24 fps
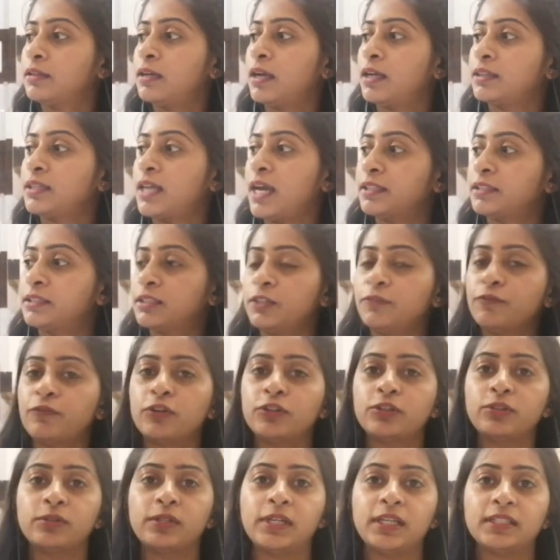and that's it for
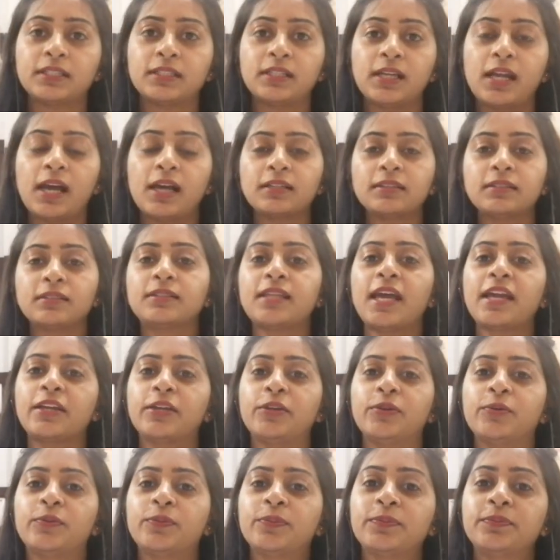today's class.
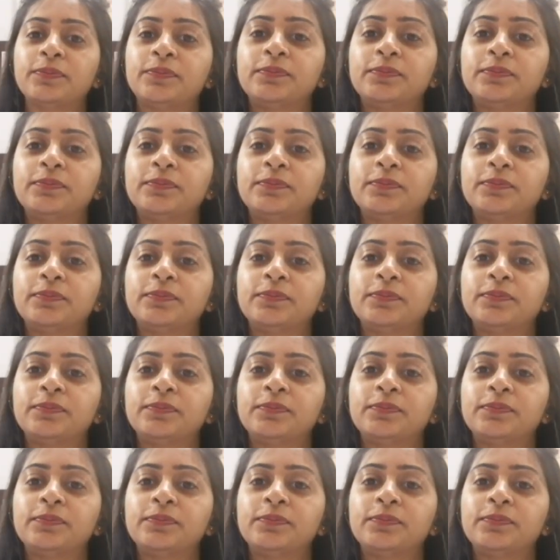Thank you.